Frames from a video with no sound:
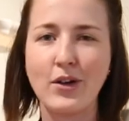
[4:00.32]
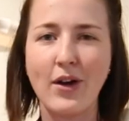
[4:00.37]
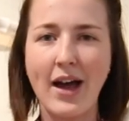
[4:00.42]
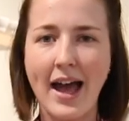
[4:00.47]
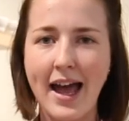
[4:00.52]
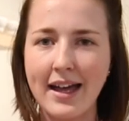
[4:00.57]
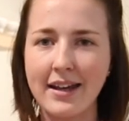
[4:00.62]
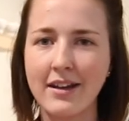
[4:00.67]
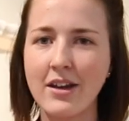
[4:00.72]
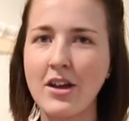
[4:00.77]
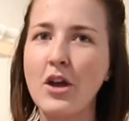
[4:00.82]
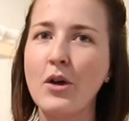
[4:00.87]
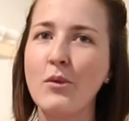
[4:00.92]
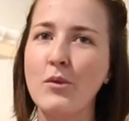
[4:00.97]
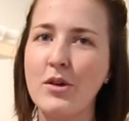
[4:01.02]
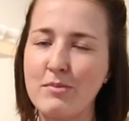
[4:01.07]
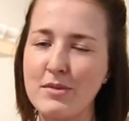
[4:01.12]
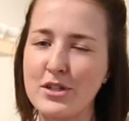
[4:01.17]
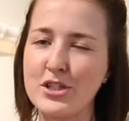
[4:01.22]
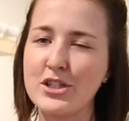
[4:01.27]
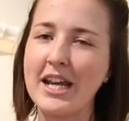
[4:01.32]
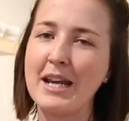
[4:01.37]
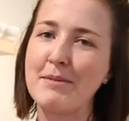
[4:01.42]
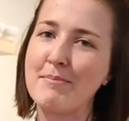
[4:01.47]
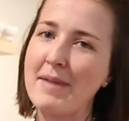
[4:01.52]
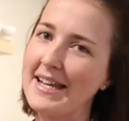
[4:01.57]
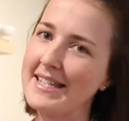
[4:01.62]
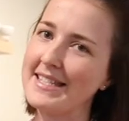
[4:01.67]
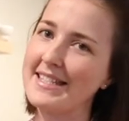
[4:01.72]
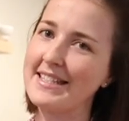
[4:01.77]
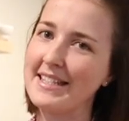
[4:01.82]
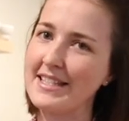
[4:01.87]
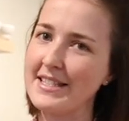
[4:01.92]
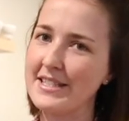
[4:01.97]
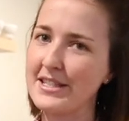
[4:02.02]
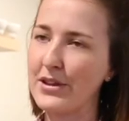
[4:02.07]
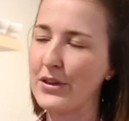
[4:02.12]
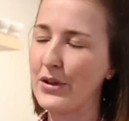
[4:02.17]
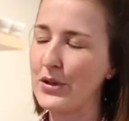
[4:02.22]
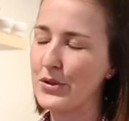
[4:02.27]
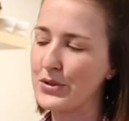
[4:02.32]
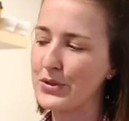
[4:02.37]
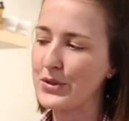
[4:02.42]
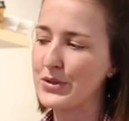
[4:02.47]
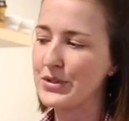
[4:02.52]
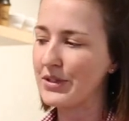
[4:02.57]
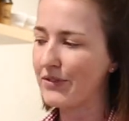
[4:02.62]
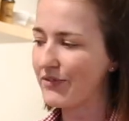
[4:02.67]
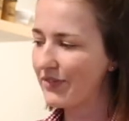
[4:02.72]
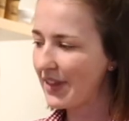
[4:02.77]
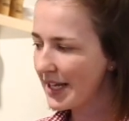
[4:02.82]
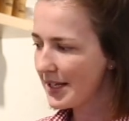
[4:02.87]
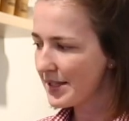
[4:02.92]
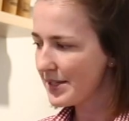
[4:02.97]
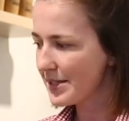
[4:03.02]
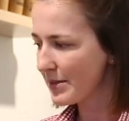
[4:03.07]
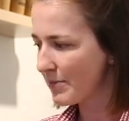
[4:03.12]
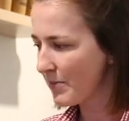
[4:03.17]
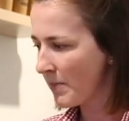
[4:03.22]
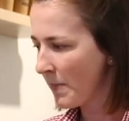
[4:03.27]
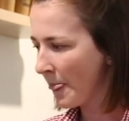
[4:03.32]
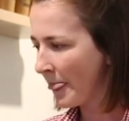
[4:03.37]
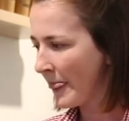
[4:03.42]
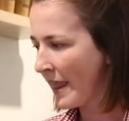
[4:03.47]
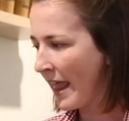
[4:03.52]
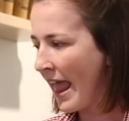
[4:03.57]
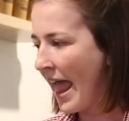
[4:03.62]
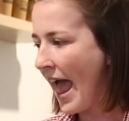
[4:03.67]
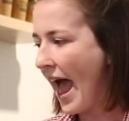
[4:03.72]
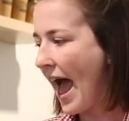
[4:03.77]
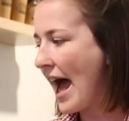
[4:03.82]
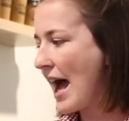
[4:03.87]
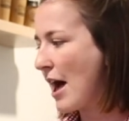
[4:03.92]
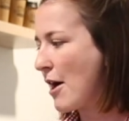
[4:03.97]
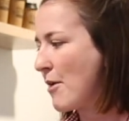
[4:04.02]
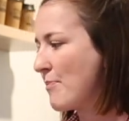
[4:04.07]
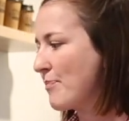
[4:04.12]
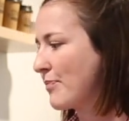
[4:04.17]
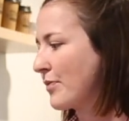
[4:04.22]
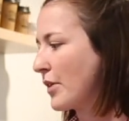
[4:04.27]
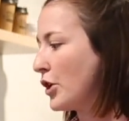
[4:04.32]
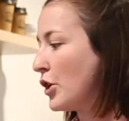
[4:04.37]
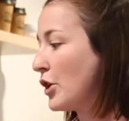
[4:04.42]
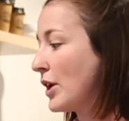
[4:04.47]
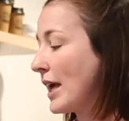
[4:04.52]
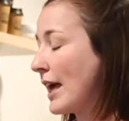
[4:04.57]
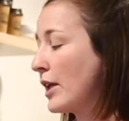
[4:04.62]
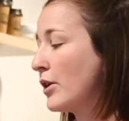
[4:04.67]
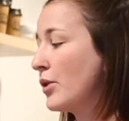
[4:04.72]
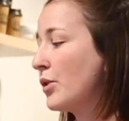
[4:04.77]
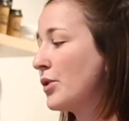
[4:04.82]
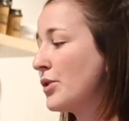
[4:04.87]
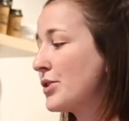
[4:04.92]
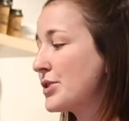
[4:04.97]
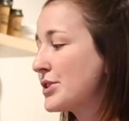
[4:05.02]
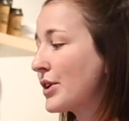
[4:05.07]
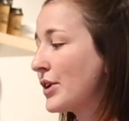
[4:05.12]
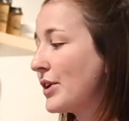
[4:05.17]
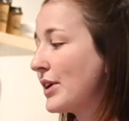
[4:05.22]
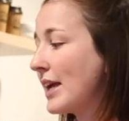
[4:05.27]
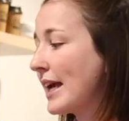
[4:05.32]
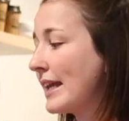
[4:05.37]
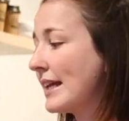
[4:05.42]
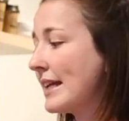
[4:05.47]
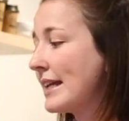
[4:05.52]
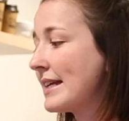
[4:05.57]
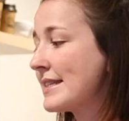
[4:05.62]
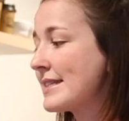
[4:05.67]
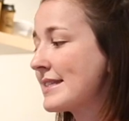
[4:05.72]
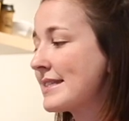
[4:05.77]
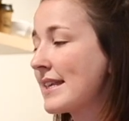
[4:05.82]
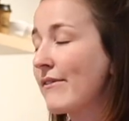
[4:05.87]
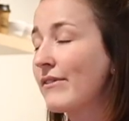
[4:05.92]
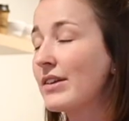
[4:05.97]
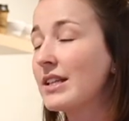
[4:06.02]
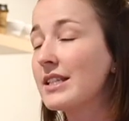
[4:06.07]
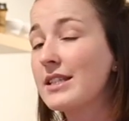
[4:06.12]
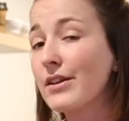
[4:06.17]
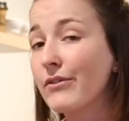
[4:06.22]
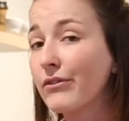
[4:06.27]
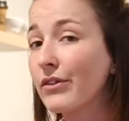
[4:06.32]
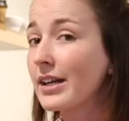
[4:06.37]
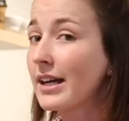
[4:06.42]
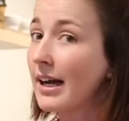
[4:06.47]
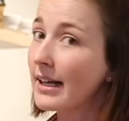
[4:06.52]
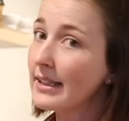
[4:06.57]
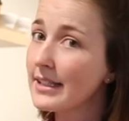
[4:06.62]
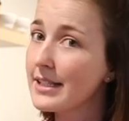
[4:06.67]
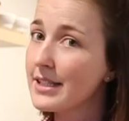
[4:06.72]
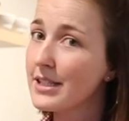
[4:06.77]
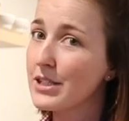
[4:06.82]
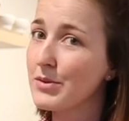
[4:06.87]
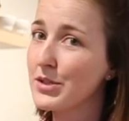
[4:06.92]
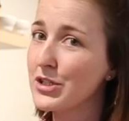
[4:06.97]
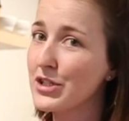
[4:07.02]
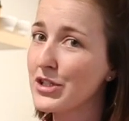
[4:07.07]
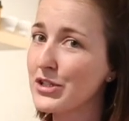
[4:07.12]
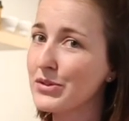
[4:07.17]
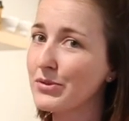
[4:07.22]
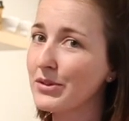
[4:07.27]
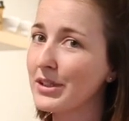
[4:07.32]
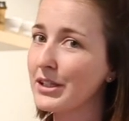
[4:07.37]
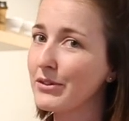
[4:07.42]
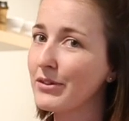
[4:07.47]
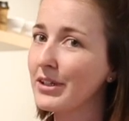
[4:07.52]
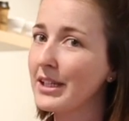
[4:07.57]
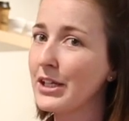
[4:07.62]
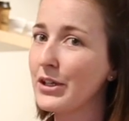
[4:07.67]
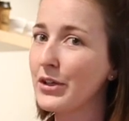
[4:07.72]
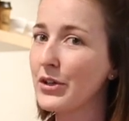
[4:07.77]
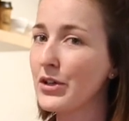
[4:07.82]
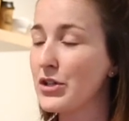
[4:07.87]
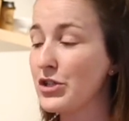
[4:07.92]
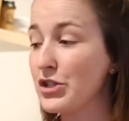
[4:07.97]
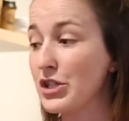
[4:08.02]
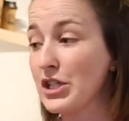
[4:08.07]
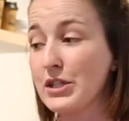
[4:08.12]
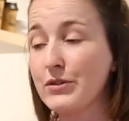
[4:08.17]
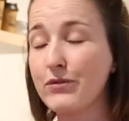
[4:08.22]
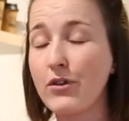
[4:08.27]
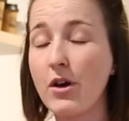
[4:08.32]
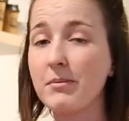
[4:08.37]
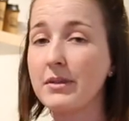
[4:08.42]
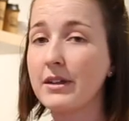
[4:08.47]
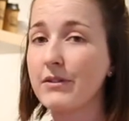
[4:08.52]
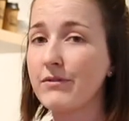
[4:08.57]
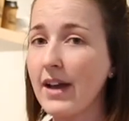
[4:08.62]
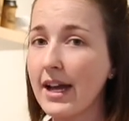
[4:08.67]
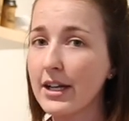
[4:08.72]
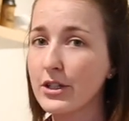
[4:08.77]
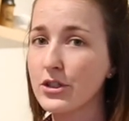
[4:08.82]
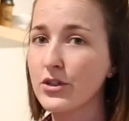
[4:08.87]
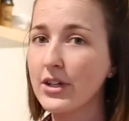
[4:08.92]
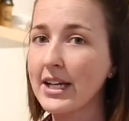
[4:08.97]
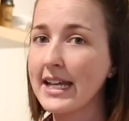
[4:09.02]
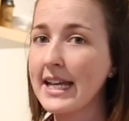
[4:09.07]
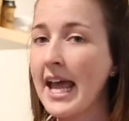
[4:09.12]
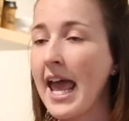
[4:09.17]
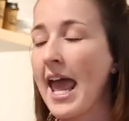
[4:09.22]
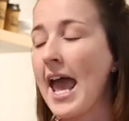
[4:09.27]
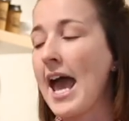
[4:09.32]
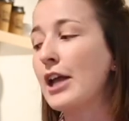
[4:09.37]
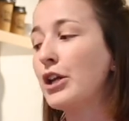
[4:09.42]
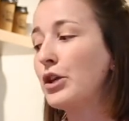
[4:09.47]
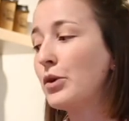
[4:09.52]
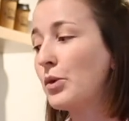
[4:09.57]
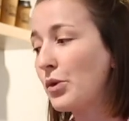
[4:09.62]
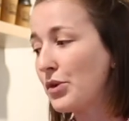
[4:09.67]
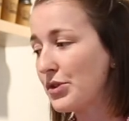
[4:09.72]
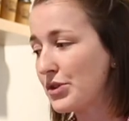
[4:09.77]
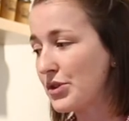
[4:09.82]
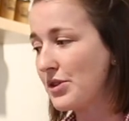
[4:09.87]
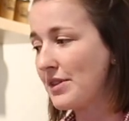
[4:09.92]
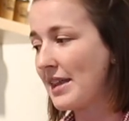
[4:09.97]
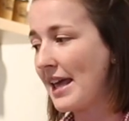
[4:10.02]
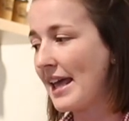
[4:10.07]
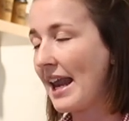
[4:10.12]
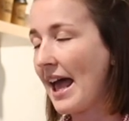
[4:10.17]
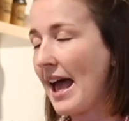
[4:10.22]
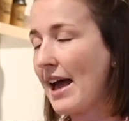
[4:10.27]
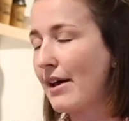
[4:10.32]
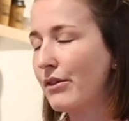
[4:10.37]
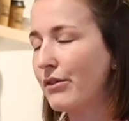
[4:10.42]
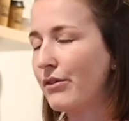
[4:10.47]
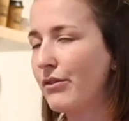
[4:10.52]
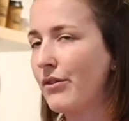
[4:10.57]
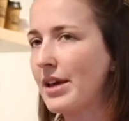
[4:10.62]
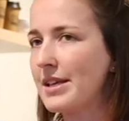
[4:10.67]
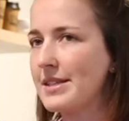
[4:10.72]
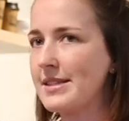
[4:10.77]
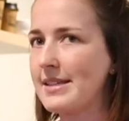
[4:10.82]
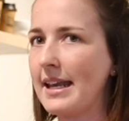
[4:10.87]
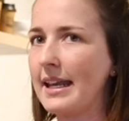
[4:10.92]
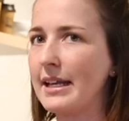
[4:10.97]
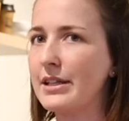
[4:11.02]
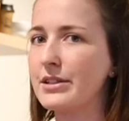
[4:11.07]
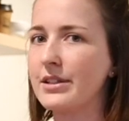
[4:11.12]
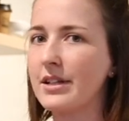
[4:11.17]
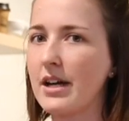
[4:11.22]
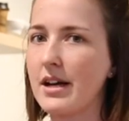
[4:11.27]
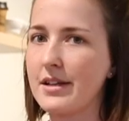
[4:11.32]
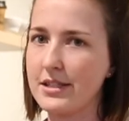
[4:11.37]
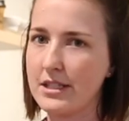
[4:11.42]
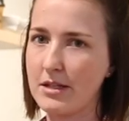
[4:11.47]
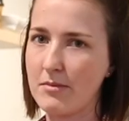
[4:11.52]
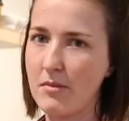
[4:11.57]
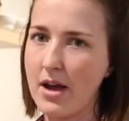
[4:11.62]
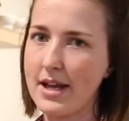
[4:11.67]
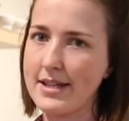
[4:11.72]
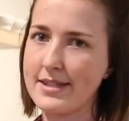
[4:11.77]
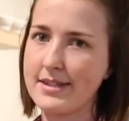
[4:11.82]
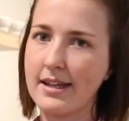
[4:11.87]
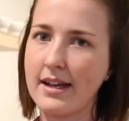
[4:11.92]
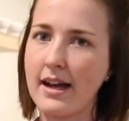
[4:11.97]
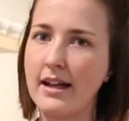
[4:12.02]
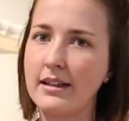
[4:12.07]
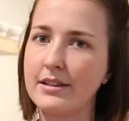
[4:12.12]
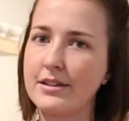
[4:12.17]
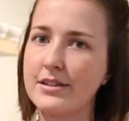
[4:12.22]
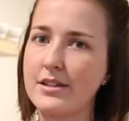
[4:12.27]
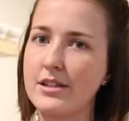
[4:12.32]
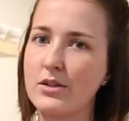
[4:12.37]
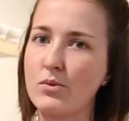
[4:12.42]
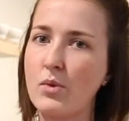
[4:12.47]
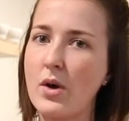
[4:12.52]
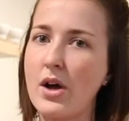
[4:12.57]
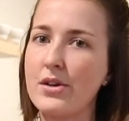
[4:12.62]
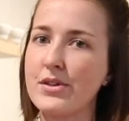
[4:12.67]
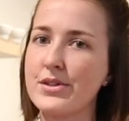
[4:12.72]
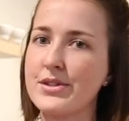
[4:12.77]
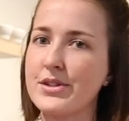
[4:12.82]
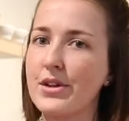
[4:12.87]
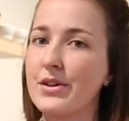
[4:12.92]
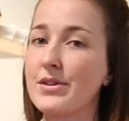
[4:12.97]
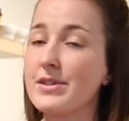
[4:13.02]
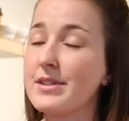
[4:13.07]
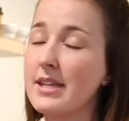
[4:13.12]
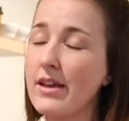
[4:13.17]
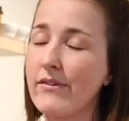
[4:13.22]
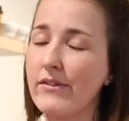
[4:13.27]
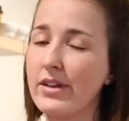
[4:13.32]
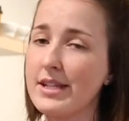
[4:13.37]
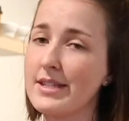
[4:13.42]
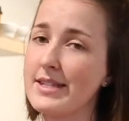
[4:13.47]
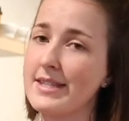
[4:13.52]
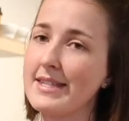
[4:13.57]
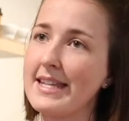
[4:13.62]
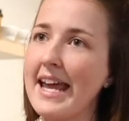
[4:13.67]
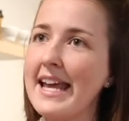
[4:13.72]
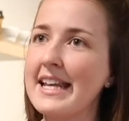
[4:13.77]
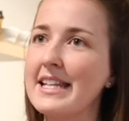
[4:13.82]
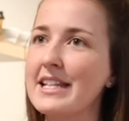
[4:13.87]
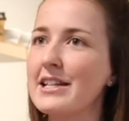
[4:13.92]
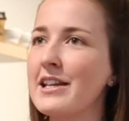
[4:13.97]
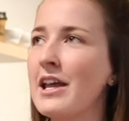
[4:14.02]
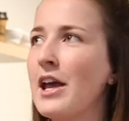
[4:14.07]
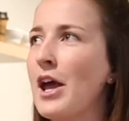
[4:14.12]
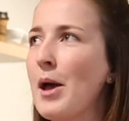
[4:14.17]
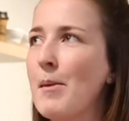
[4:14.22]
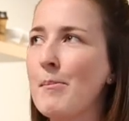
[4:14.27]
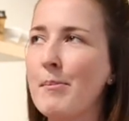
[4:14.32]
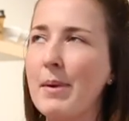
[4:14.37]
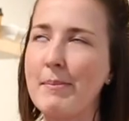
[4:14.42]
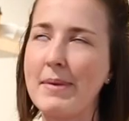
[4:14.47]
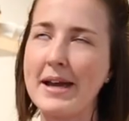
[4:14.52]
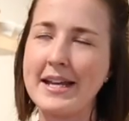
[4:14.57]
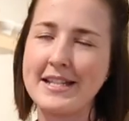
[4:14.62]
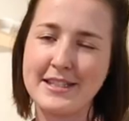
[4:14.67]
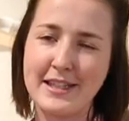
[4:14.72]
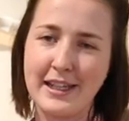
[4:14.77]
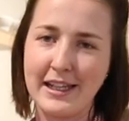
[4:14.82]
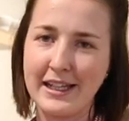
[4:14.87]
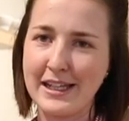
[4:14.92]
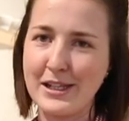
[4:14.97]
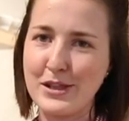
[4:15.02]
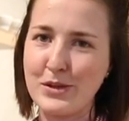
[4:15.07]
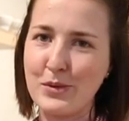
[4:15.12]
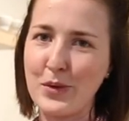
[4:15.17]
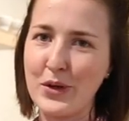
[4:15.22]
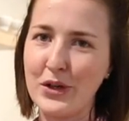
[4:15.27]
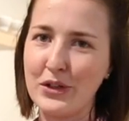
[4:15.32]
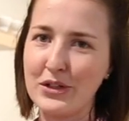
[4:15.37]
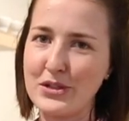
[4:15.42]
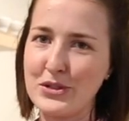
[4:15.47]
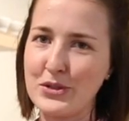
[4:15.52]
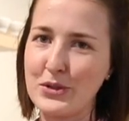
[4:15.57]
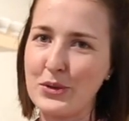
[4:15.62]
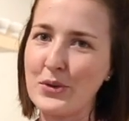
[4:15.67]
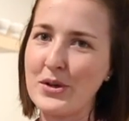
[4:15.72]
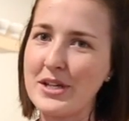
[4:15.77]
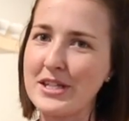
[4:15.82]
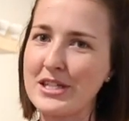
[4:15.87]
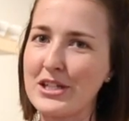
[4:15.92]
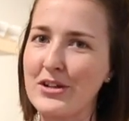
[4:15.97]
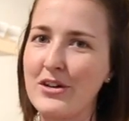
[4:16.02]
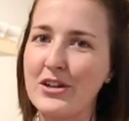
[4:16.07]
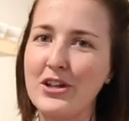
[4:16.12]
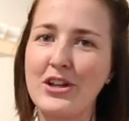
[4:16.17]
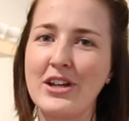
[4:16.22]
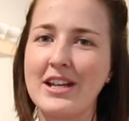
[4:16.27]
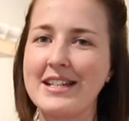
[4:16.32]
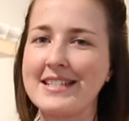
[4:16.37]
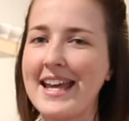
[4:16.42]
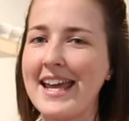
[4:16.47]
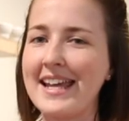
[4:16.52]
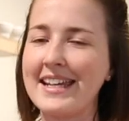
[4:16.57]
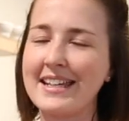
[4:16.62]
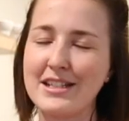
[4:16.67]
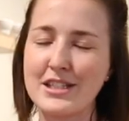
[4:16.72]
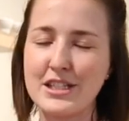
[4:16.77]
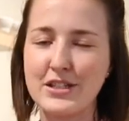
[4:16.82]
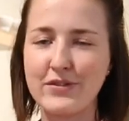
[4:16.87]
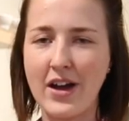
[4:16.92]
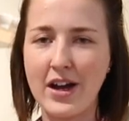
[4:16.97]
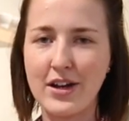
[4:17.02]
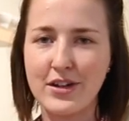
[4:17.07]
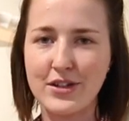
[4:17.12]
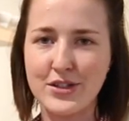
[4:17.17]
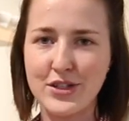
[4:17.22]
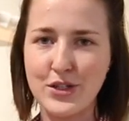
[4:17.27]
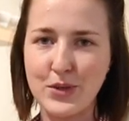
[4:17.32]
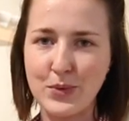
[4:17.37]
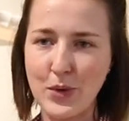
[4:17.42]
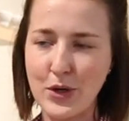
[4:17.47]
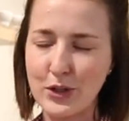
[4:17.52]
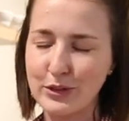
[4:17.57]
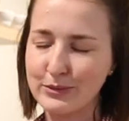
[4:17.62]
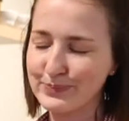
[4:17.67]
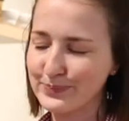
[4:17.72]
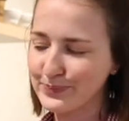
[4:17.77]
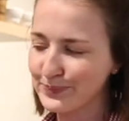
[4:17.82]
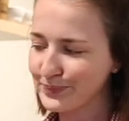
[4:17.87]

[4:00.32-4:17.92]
you're at with machine maintenance and those sorts of things. You can also get it in 7 different colours, which is really, really good, just from the factory. And you also then have a setting to customise the colours as well. So 7 is standard, but basically the world is your oyster and you can take it as far as you want.